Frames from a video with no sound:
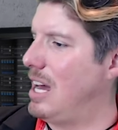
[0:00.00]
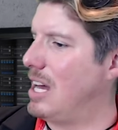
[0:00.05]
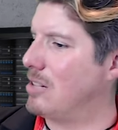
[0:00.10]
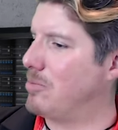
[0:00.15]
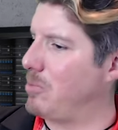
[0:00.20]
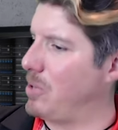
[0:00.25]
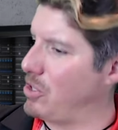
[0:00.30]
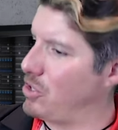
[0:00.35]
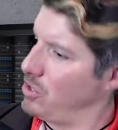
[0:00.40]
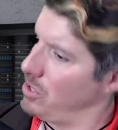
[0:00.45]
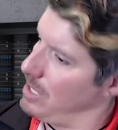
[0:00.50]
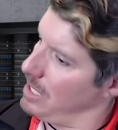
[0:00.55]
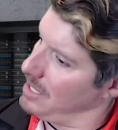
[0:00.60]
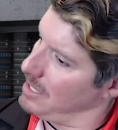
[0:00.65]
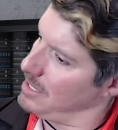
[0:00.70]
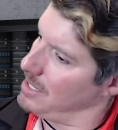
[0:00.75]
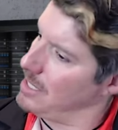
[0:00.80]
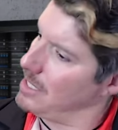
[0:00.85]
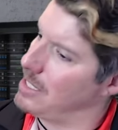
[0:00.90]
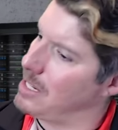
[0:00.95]
Expiration date is
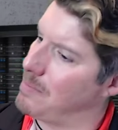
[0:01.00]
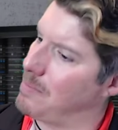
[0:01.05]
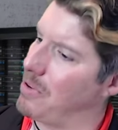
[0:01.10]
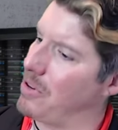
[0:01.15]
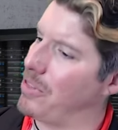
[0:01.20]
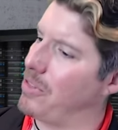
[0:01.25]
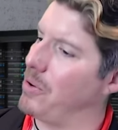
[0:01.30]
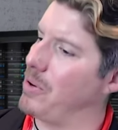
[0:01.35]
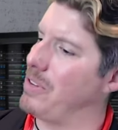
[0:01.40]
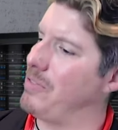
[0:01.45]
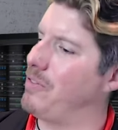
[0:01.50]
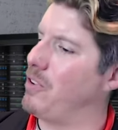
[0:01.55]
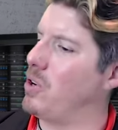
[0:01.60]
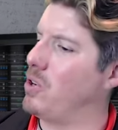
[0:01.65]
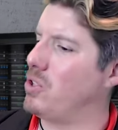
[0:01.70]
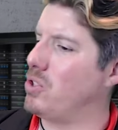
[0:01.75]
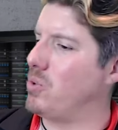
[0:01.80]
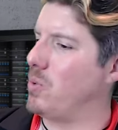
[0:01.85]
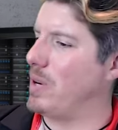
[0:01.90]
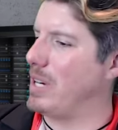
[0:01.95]
December
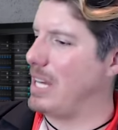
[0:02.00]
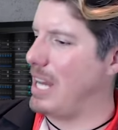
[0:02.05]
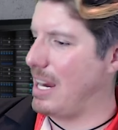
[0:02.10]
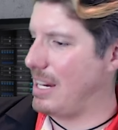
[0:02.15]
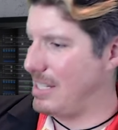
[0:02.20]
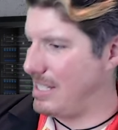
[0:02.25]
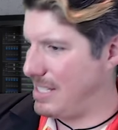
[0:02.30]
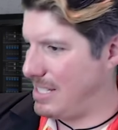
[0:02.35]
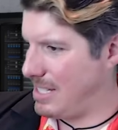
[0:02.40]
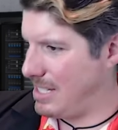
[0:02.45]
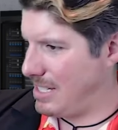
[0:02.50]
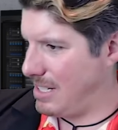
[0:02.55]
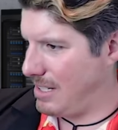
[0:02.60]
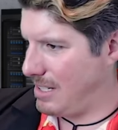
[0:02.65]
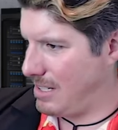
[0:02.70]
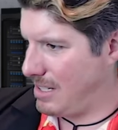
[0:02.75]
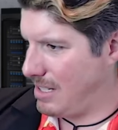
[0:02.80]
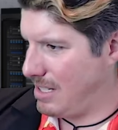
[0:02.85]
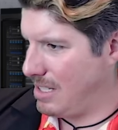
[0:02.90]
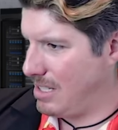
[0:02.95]
31st,
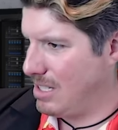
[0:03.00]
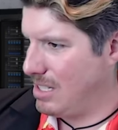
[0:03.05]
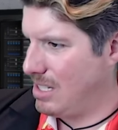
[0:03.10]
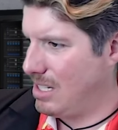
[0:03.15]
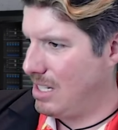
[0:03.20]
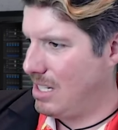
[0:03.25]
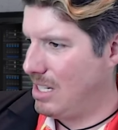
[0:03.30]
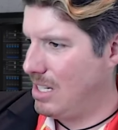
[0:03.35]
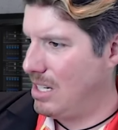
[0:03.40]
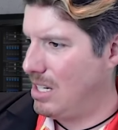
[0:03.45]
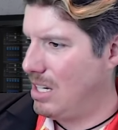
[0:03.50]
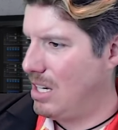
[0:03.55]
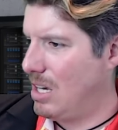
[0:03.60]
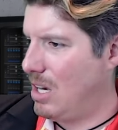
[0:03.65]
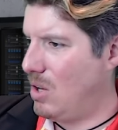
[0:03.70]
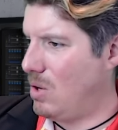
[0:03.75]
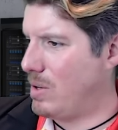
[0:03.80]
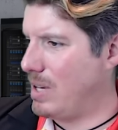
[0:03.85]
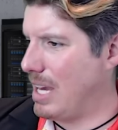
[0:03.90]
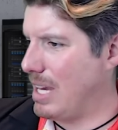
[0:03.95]
2018.
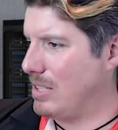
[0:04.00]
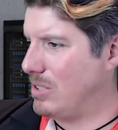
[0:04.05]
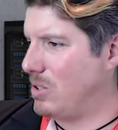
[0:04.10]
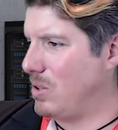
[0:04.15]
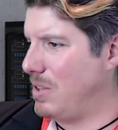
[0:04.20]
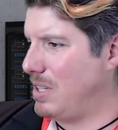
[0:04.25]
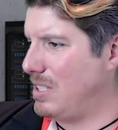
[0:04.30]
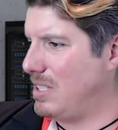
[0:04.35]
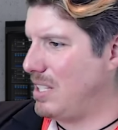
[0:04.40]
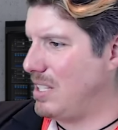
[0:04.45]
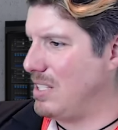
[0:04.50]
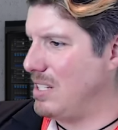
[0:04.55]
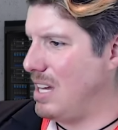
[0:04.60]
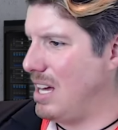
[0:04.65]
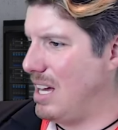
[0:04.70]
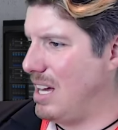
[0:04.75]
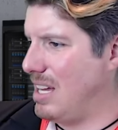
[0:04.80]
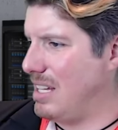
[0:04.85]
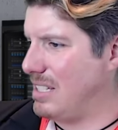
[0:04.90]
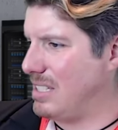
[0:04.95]
Okay, so this is
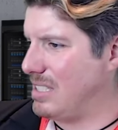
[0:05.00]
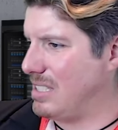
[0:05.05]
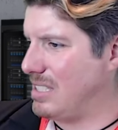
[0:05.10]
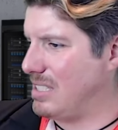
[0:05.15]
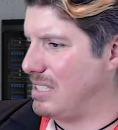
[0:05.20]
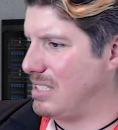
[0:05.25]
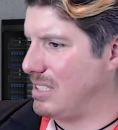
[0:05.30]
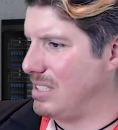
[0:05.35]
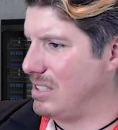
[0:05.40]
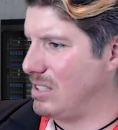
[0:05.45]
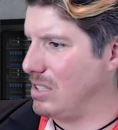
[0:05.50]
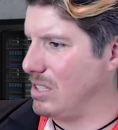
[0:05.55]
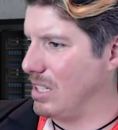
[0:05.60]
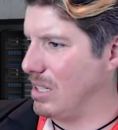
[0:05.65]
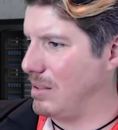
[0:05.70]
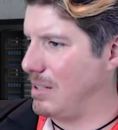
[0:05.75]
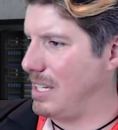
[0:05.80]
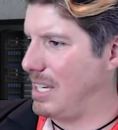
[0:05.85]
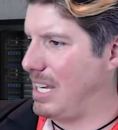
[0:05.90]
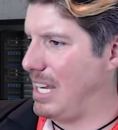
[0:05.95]
not the
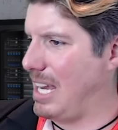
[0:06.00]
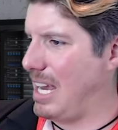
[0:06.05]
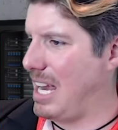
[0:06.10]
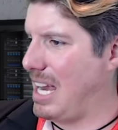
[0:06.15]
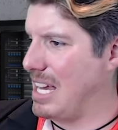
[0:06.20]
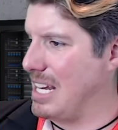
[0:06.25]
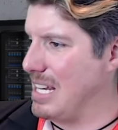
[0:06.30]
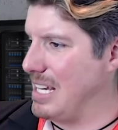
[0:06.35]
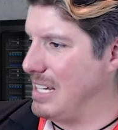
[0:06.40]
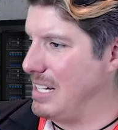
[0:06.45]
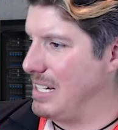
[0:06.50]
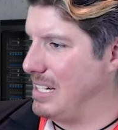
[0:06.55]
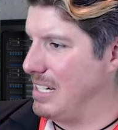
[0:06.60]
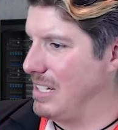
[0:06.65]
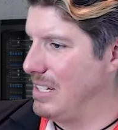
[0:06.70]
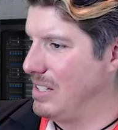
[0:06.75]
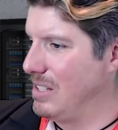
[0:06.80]
canon